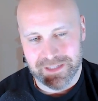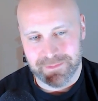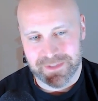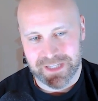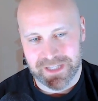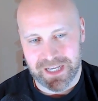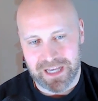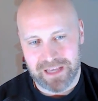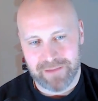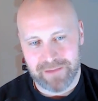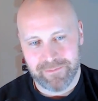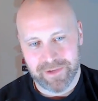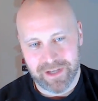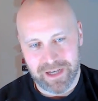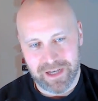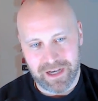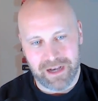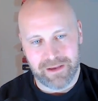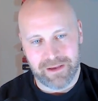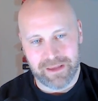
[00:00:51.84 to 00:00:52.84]
some time,
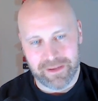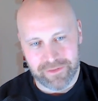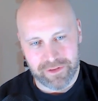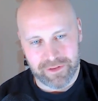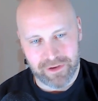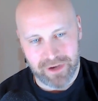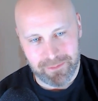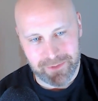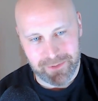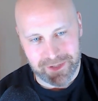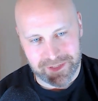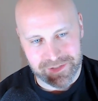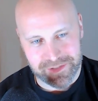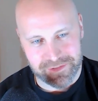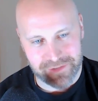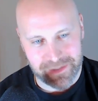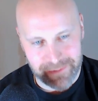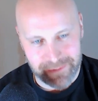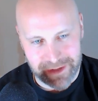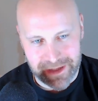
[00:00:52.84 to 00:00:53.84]
even though I'm
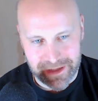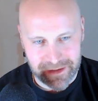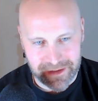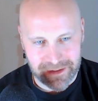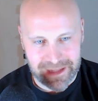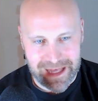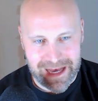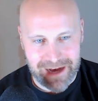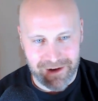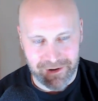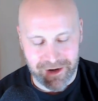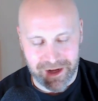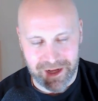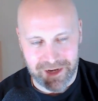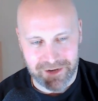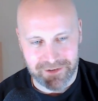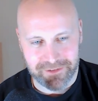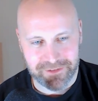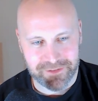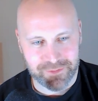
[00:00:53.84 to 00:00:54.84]
extremely loud
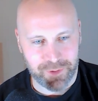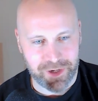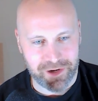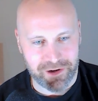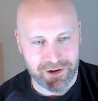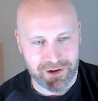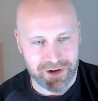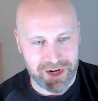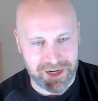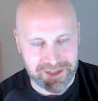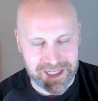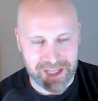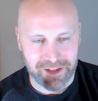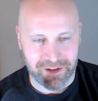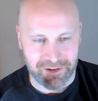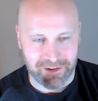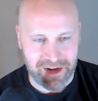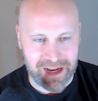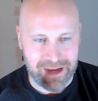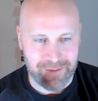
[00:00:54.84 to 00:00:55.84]
on Twitter and
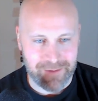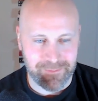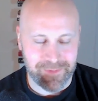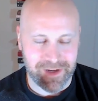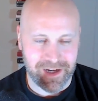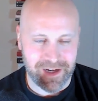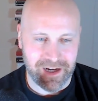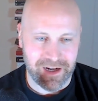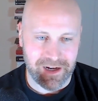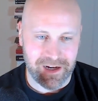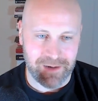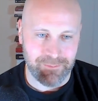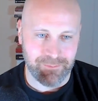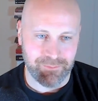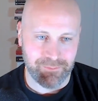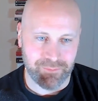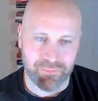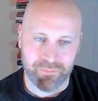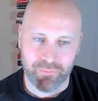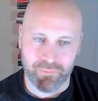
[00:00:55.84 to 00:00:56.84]

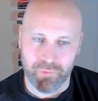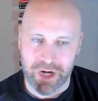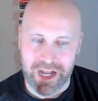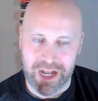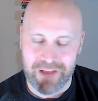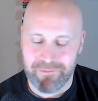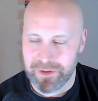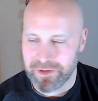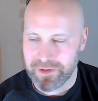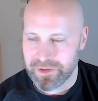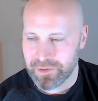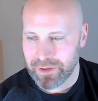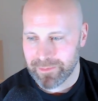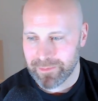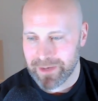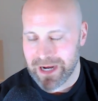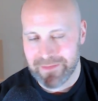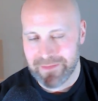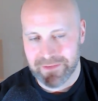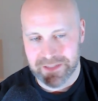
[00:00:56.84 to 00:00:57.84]
Telegram. What I've been doing
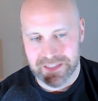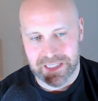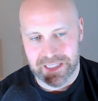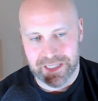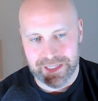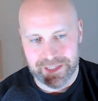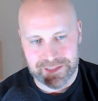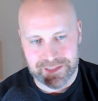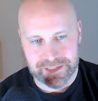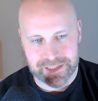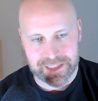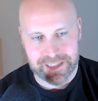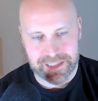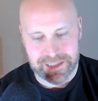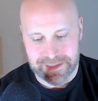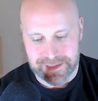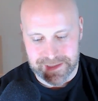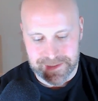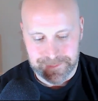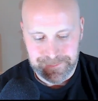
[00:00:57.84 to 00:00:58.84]
behind the scenes
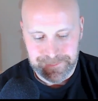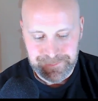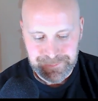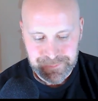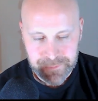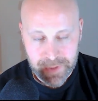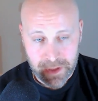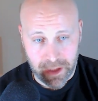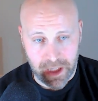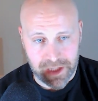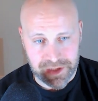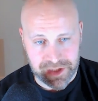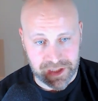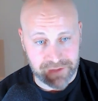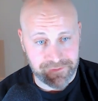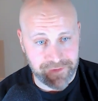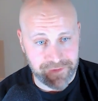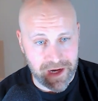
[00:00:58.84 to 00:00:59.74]
is launching a